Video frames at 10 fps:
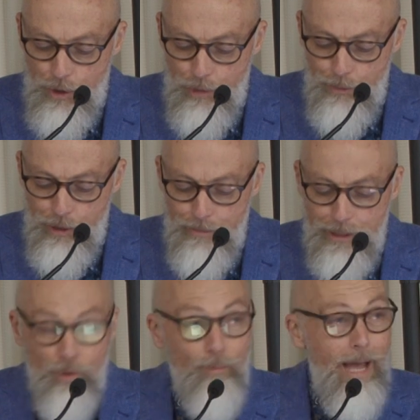so to put them
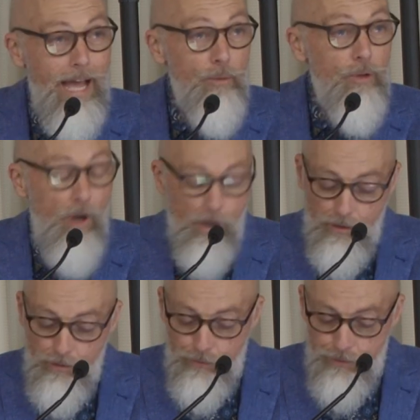into a bag with
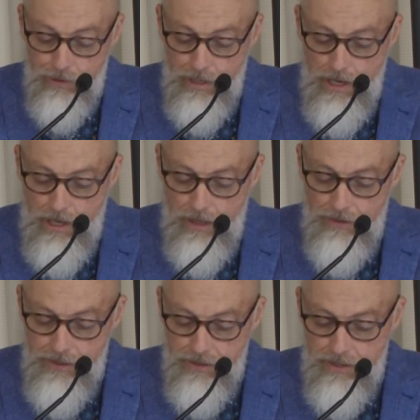holes.
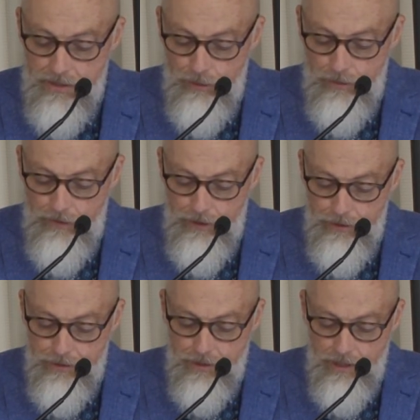Thus says the Lord of
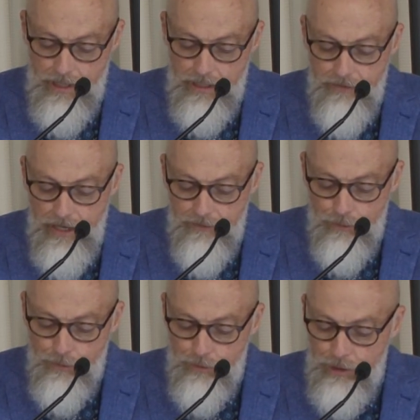hosts, give
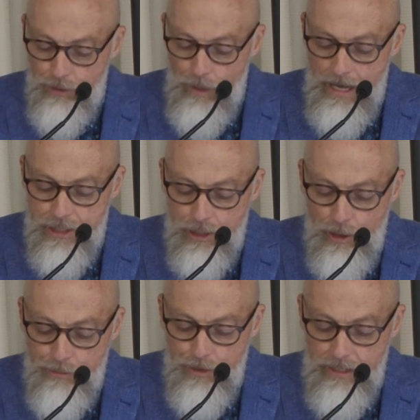careful thought to your ways. Go
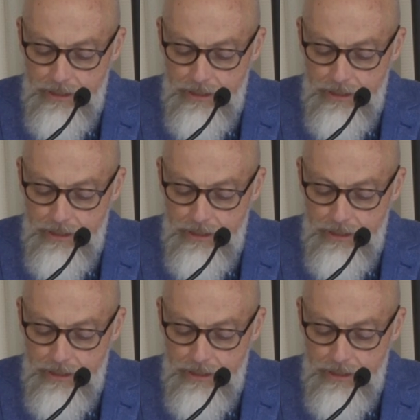up to the